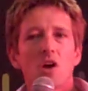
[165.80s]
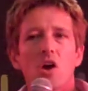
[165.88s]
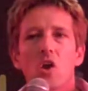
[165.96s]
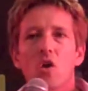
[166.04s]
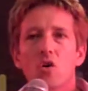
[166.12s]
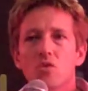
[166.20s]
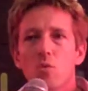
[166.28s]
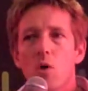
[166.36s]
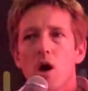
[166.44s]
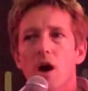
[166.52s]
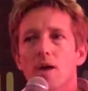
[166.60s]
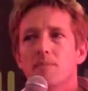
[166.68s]
along the
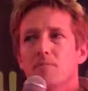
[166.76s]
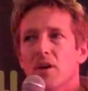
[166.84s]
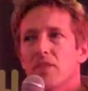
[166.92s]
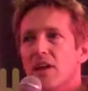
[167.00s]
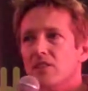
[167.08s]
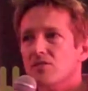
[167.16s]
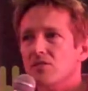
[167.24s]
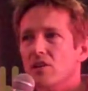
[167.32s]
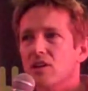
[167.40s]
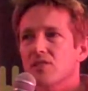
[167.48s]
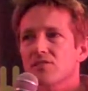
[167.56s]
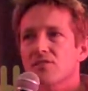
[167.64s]
way, and that's,
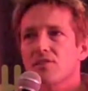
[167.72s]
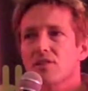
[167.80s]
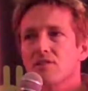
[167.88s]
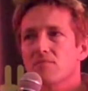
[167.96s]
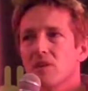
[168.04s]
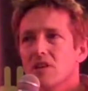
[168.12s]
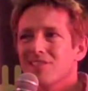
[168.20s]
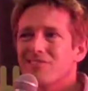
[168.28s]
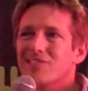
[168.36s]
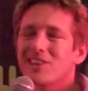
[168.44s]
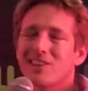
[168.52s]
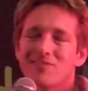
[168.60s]
I guess, the,
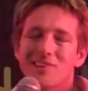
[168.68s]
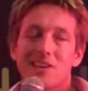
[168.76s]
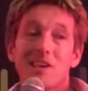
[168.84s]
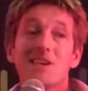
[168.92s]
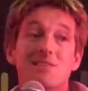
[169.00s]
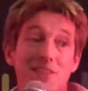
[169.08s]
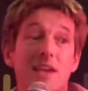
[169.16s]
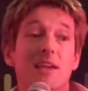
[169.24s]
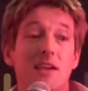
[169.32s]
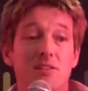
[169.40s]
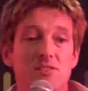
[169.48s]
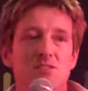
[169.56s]
the, the key
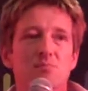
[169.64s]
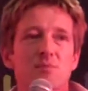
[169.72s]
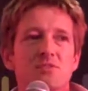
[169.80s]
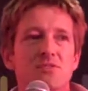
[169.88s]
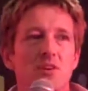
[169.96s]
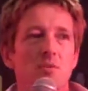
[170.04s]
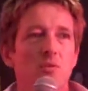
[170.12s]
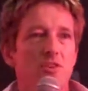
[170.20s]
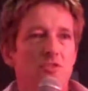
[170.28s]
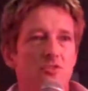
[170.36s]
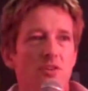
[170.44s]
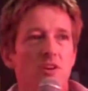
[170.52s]
takeouts, I suppose, that I
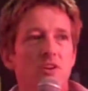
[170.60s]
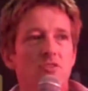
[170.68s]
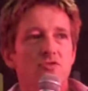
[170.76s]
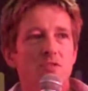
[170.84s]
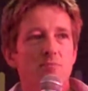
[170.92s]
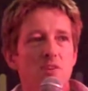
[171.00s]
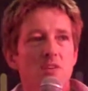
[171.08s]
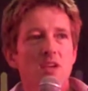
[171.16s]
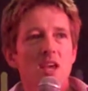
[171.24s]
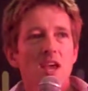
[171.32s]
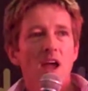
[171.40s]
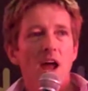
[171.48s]
want to try and contribute.
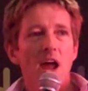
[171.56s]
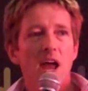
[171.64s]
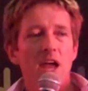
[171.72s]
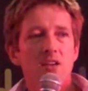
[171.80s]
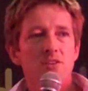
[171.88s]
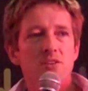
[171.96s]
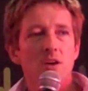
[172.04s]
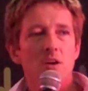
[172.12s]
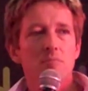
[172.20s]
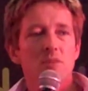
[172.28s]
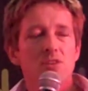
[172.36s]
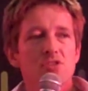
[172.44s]
And
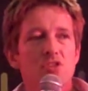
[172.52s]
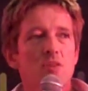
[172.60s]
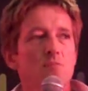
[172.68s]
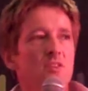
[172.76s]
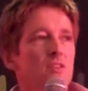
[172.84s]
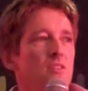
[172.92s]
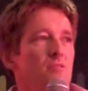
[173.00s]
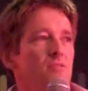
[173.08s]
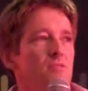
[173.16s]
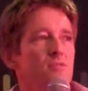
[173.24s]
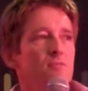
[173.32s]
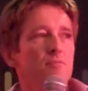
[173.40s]
um, assuming that
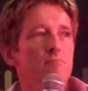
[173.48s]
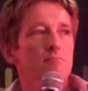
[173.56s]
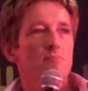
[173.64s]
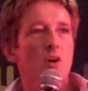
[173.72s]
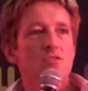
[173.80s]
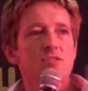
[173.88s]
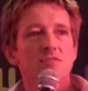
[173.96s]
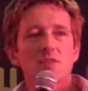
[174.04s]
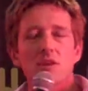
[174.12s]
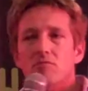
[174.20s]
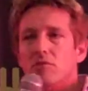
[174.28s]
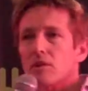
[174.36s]
most of you
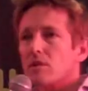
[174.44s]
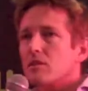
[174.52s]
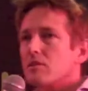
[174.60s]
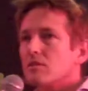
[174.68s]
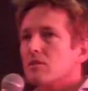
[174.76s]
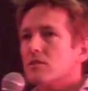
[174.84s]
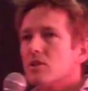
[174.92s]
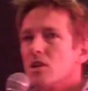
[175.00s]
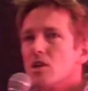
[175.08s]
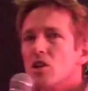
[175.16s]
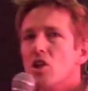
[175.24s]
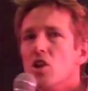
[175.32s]
don't really
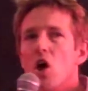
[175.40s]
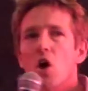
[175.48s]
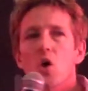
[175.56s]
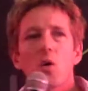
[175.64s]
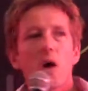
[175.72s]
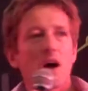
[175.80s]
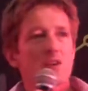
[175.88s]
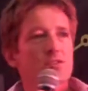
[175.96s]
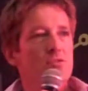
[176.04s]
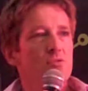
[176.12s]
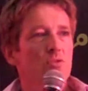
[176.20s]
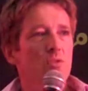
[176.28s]
know
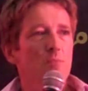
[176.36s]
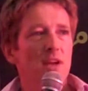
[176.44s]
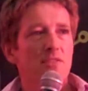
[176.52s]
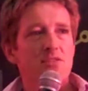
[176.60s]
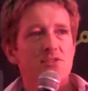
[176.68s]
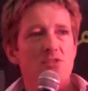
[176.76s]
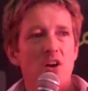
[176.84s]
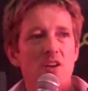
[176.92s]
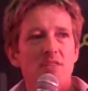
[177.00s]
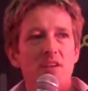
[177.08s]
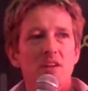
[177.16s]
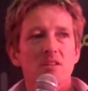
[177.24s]
us or about the
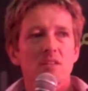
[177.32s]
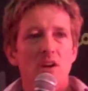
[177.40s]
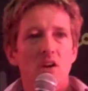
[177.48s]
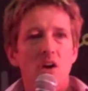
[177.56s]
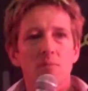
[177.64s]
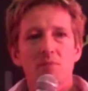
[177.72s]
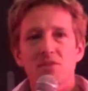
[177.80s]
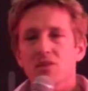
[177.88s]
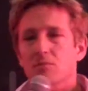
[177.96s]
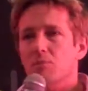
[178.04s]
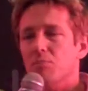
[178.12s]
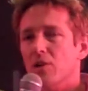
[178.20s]
site, then, then I hope there's
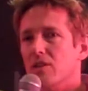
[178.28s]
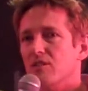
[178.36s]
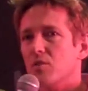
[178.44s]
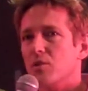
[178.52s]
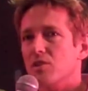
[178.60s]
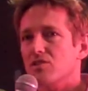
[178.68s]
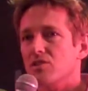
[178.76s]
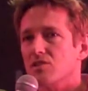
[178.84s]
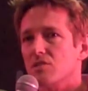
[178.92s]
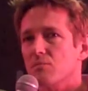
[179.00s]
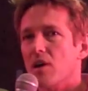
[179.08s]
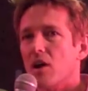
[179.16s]
going to be plenty of
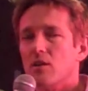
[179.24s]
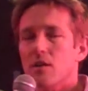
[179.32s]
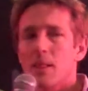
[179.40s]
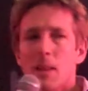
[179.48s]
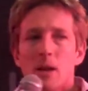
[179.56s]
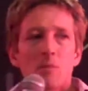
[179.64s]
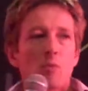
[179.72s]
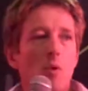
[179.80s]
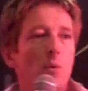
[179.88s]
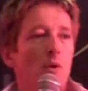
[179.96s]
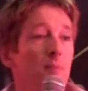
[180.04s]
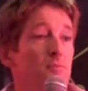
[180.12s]
questions about
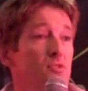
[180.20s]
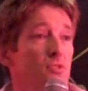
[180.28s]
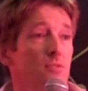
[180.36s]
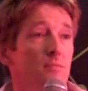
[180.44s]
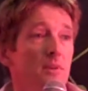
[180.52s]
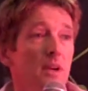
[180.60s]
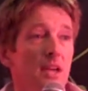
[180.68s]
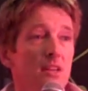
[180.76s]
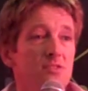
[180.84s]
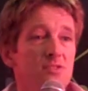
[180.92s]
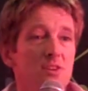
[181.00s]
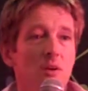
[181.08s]
what we're up to,
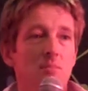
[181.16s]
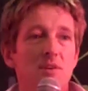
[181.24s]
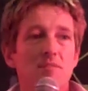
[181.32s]
and uh, I'll be